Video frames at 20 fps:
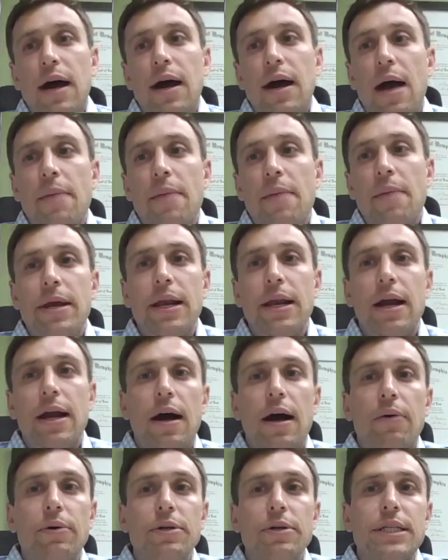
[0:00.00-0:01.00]
I mean,
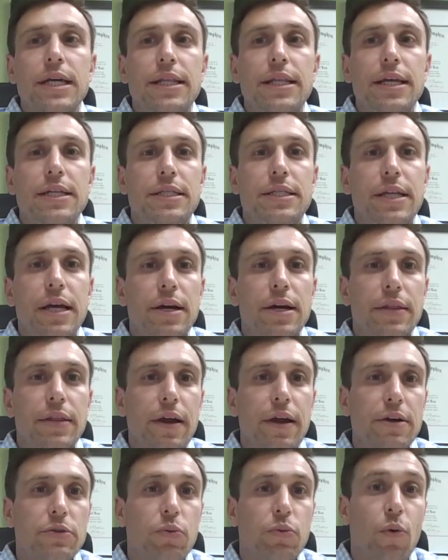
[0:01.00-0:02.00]
I will say this,
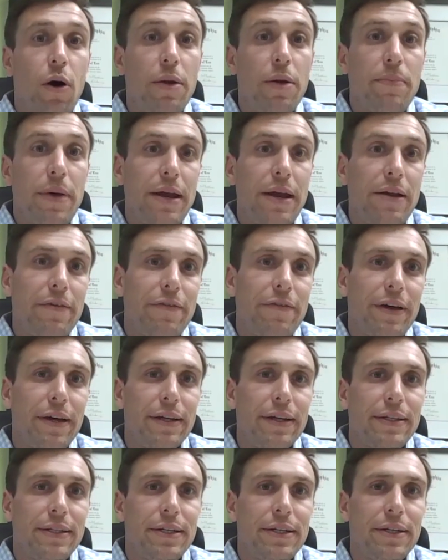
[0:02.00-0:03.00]
there's one benefit